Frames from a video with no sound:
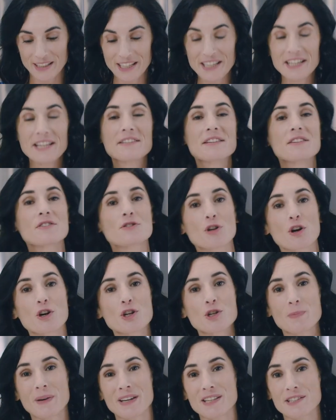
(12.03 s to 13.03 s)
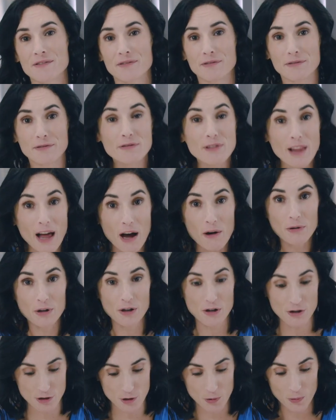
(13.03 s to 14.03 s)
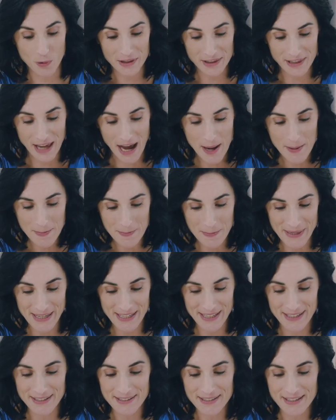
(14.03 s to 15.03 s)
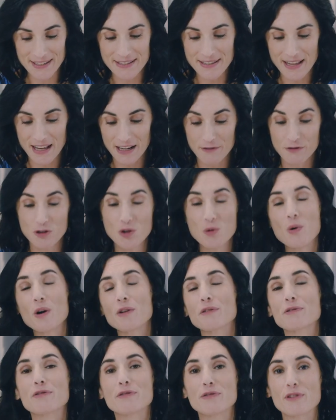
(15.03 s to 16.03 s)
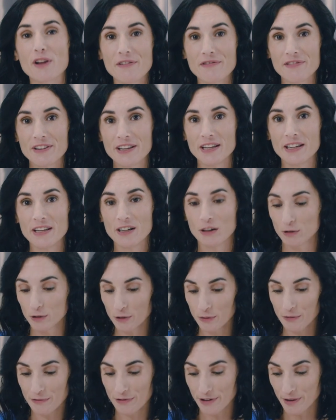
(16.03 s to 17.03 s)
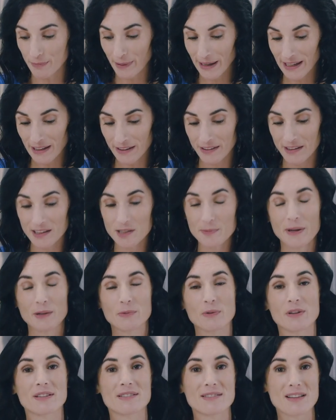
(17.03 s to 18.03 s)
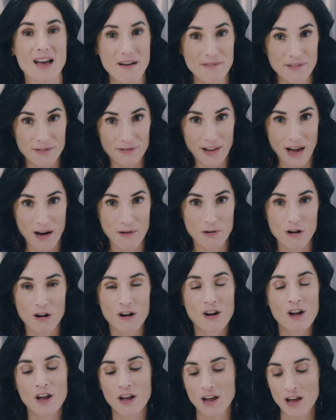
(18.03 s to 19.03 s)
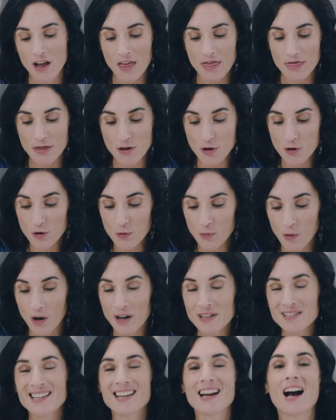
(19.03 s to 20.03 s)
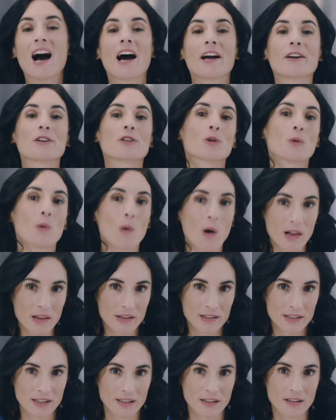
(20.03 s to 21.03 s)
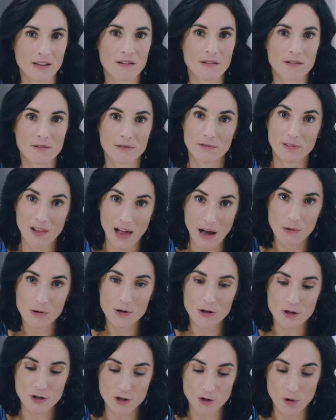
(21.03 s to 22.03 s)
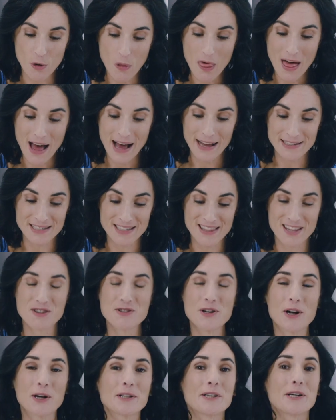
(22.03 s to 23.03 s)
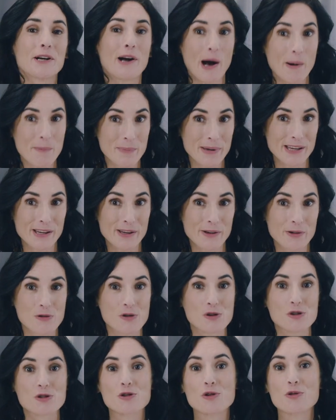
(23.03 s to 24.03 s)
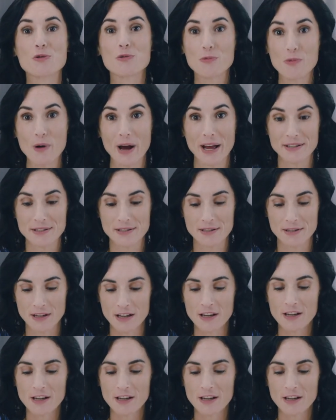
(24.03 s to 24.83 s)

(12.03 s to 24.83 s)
It is a starch-based flour, so what that means is that if you want fluffy, gluten-free pancakes made with cassava flour, you want a higher quality flour so that they're not gummy or too wet.